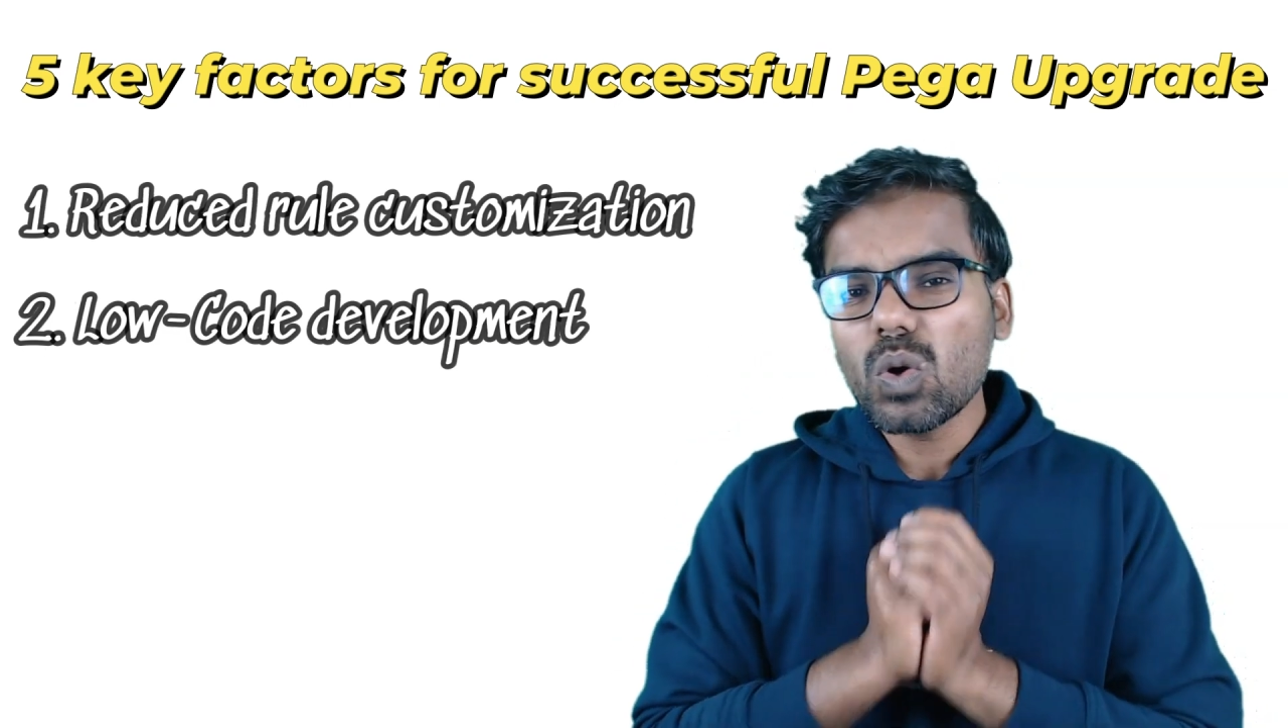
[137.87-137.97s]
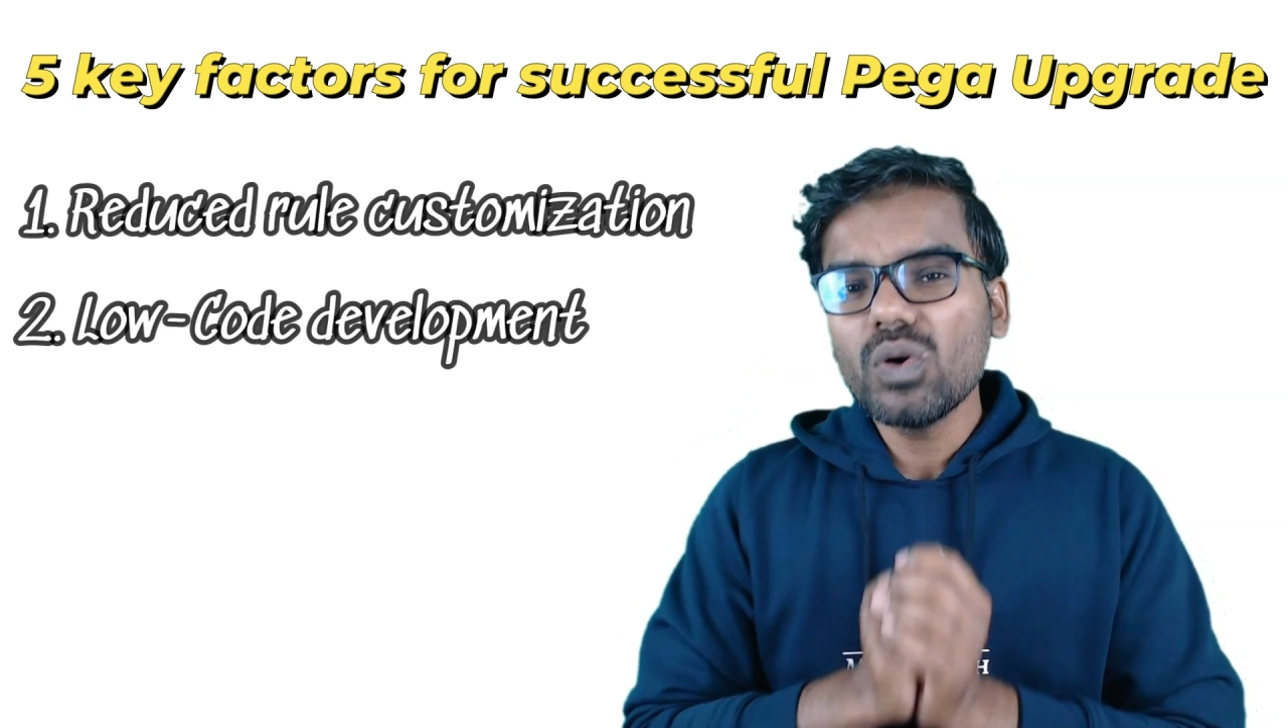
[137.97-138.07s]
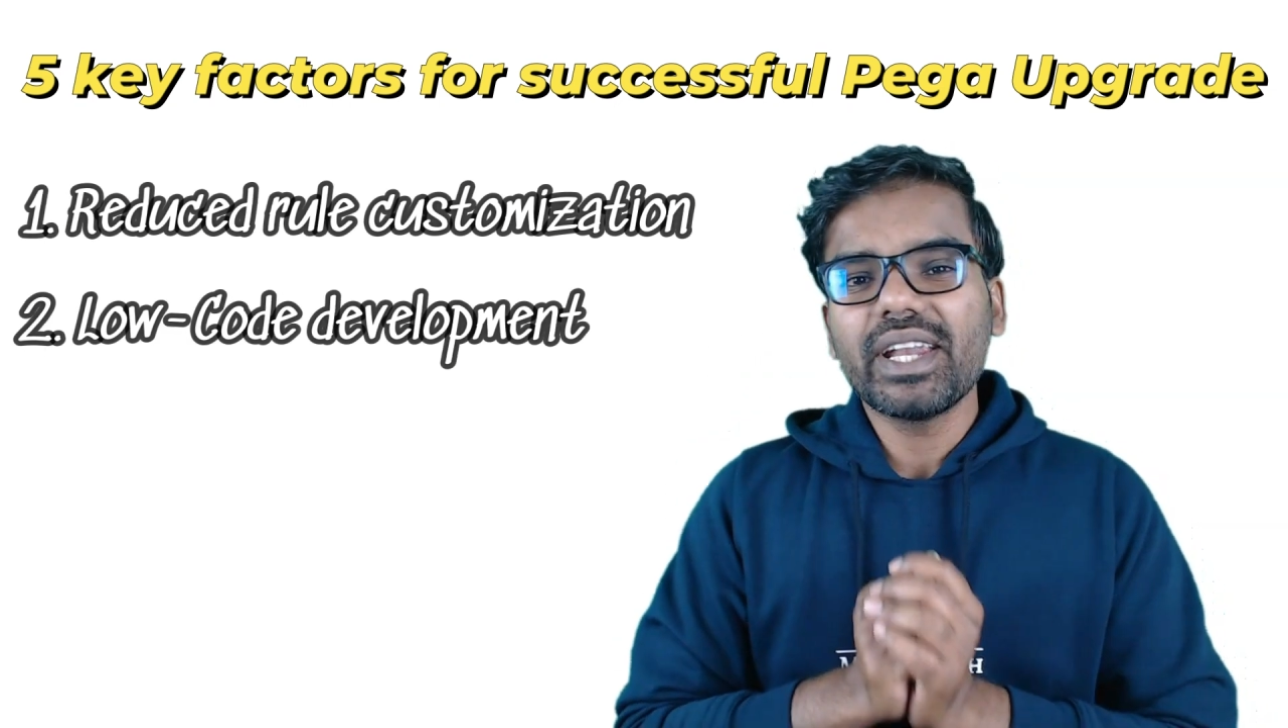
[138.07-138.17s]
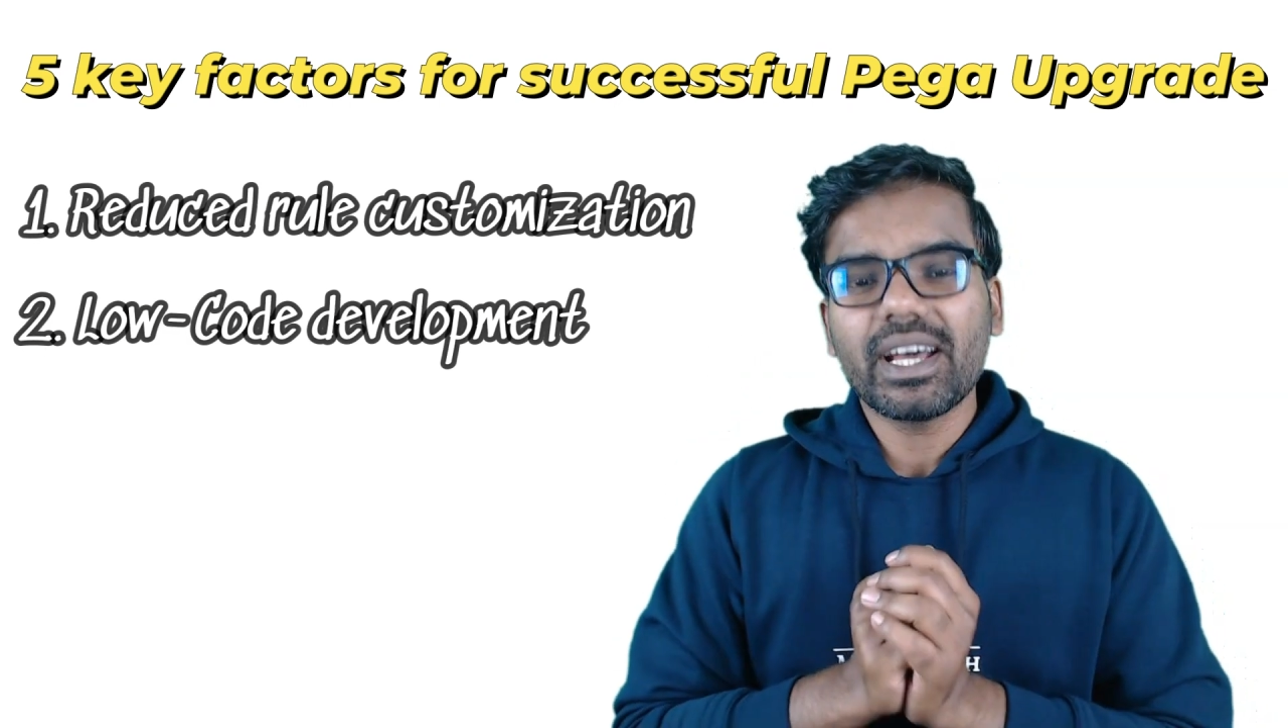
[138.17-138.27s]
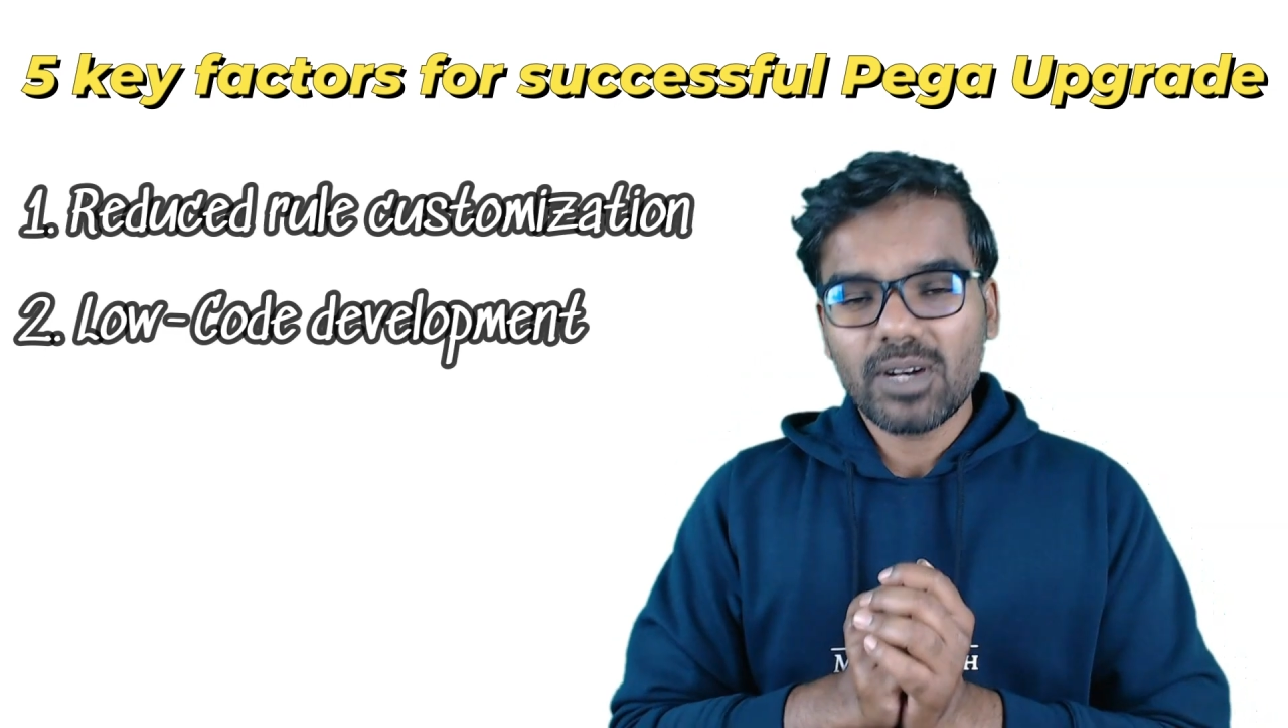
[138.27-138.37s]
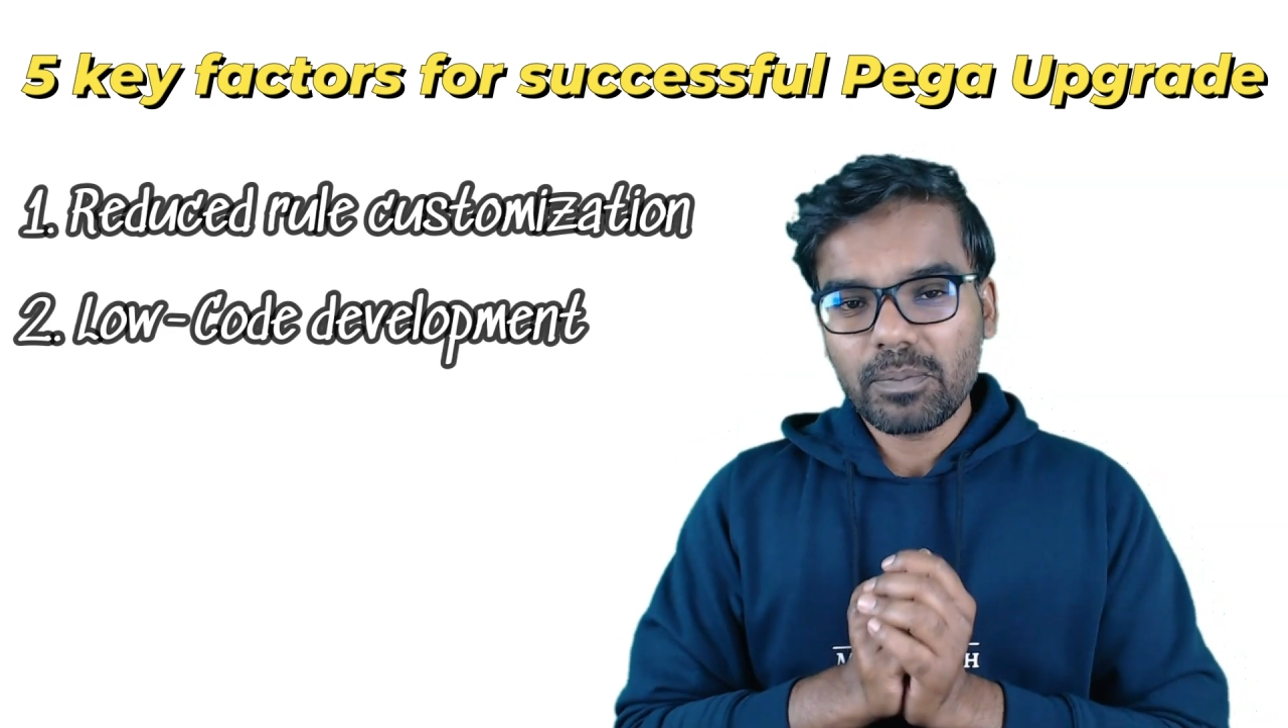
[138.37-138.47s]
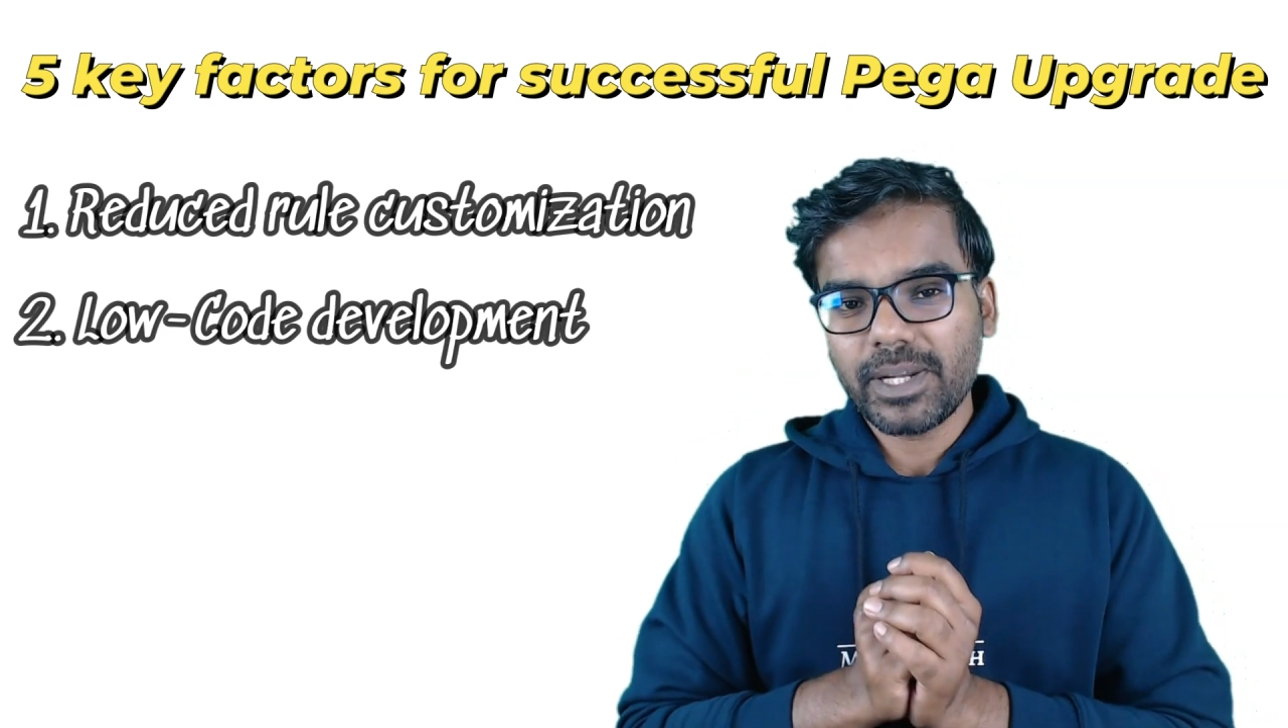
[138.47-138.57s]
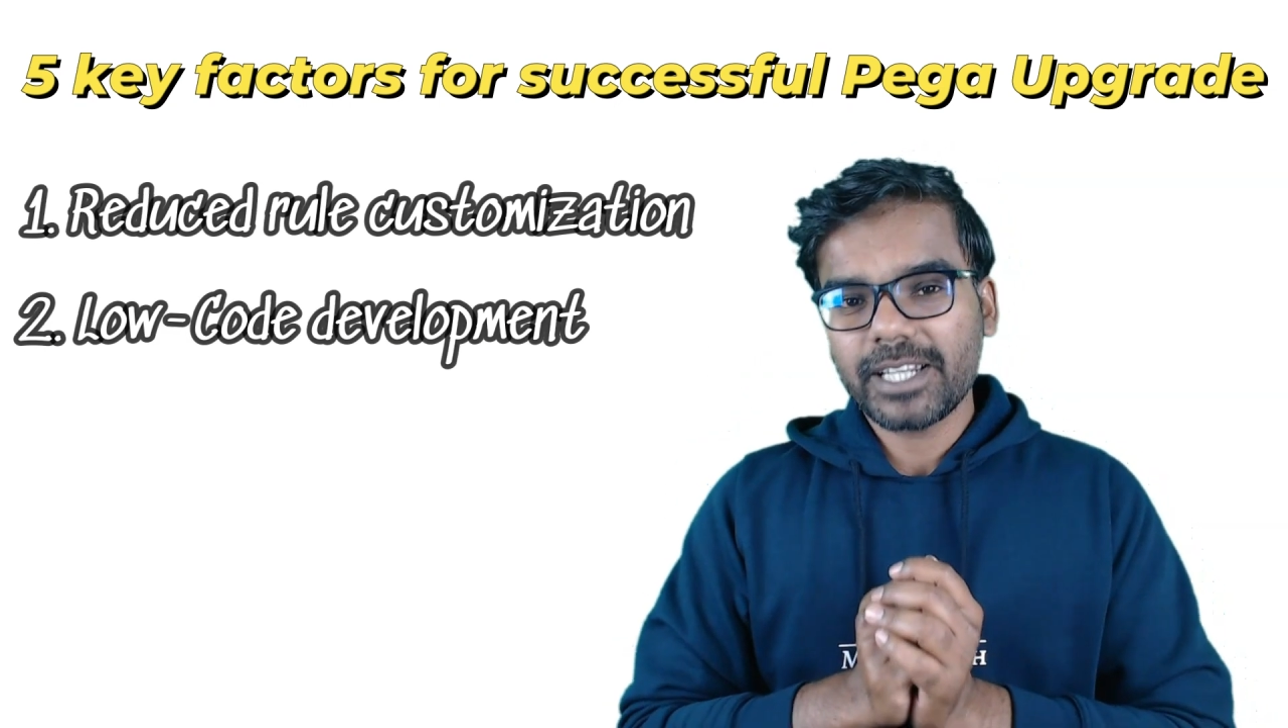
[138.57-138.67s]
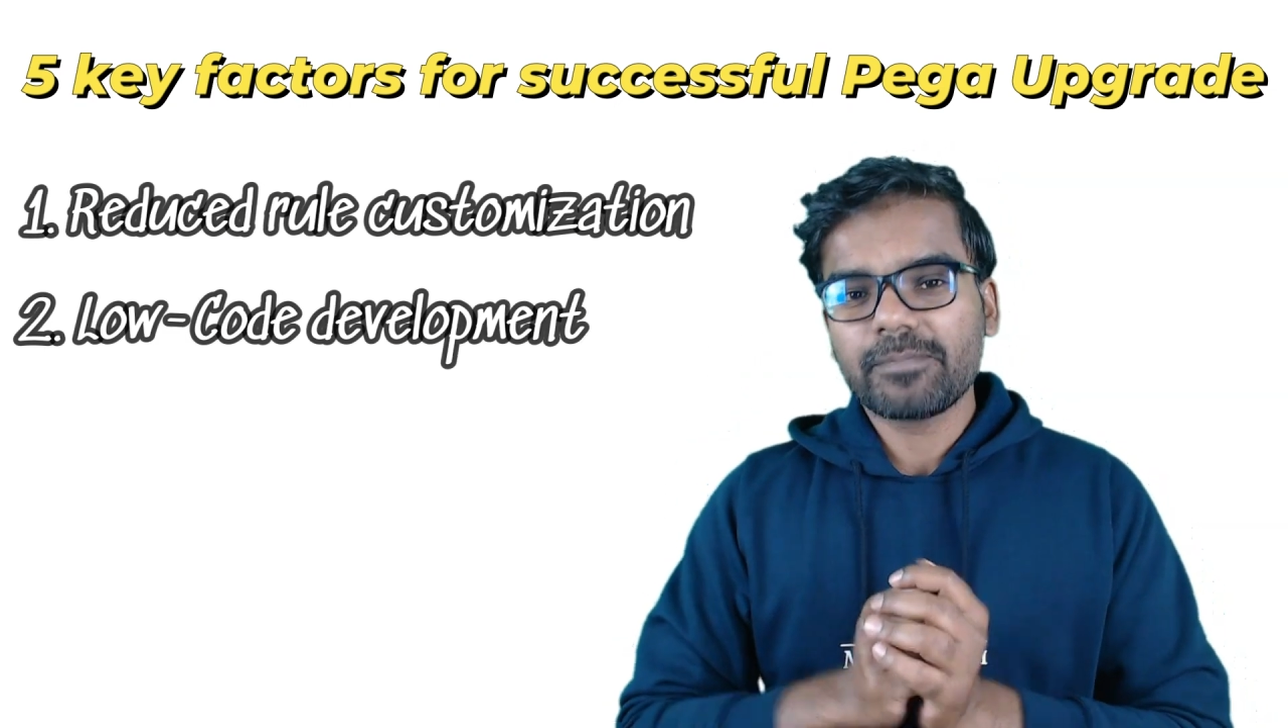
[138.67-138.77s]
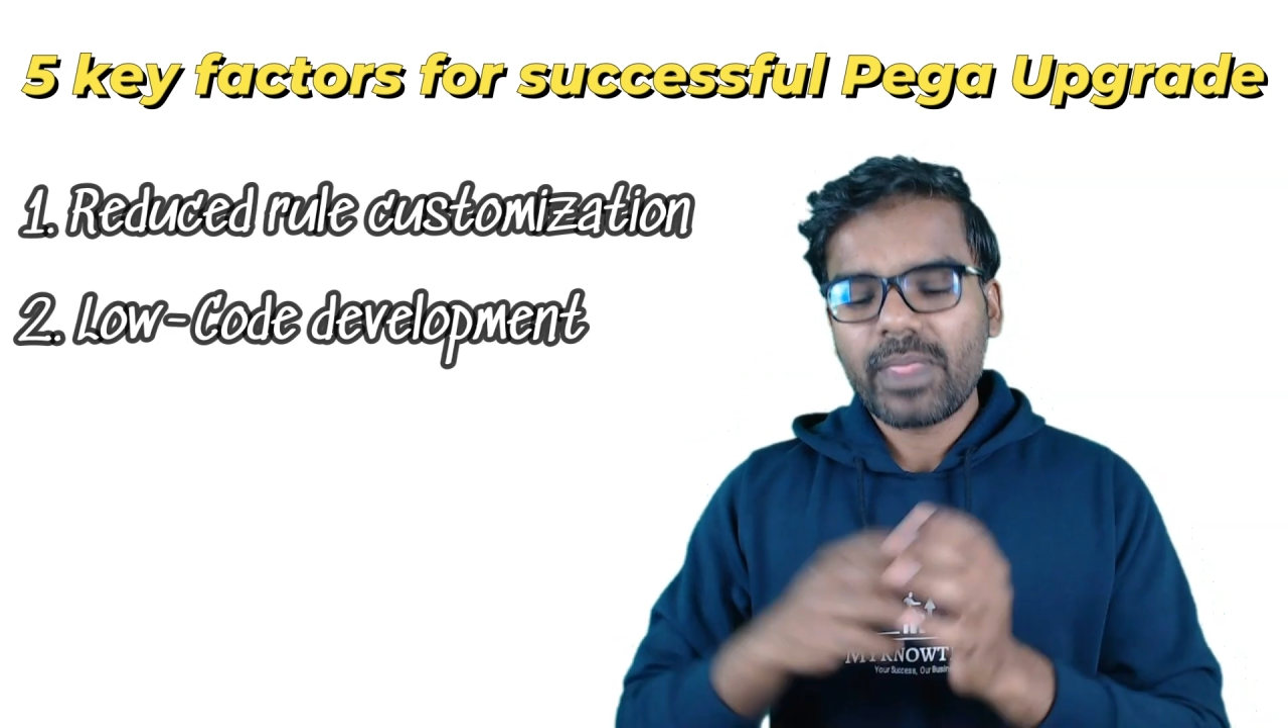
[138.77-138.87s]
code development.